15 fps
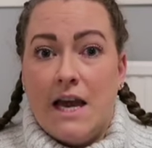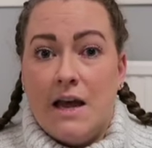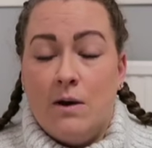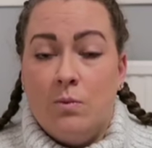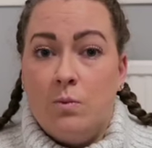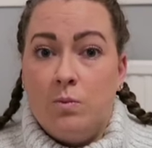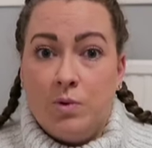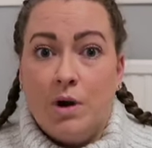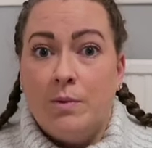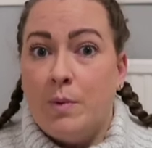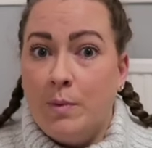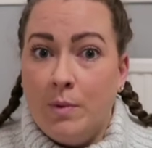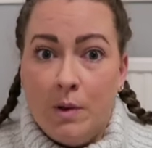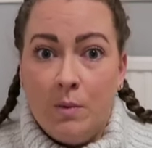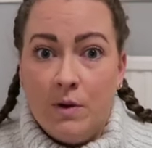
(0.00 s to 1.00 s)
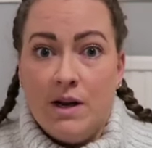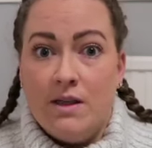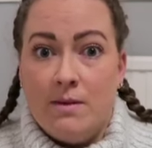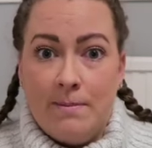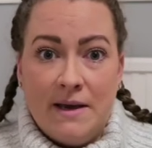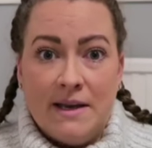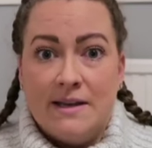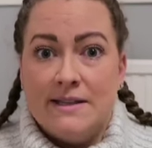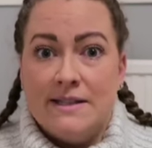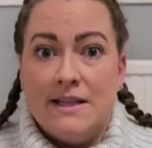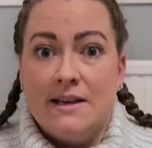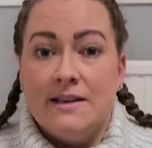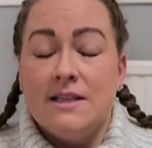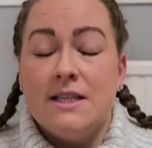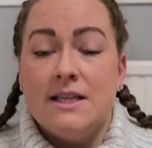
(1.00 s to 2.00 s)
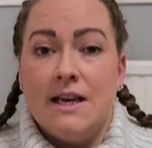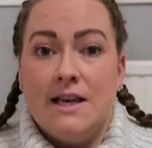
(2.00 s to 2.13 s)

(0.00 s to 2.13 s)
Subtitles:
And probably one of the biggest things